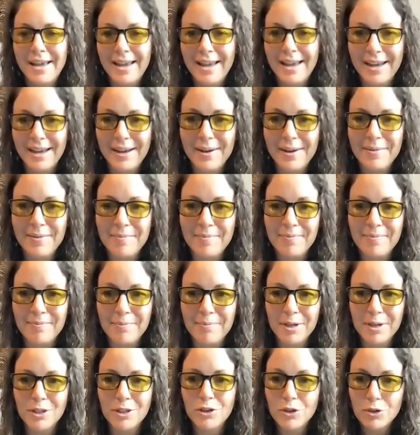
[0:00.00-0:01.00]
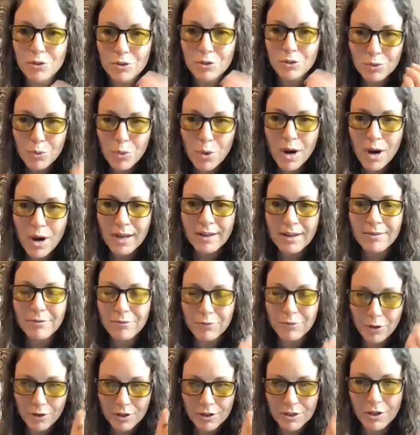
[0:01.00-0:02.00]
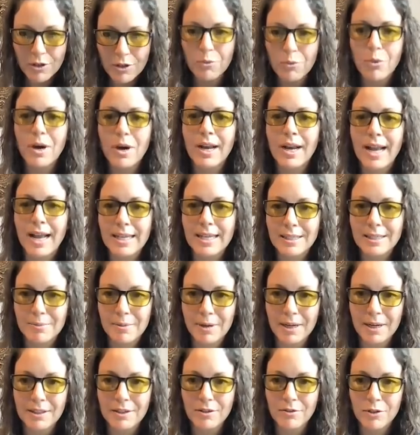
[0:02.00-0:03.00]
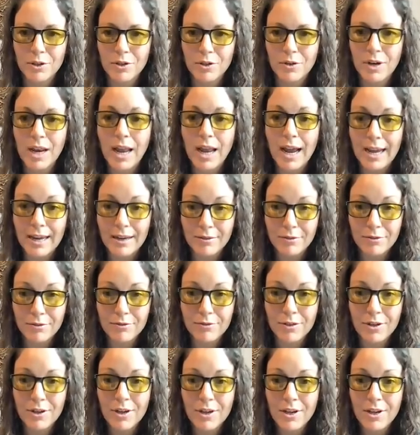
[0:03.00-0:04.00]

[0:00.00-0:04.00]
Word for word: um, but choose one, focus on one aspect of your life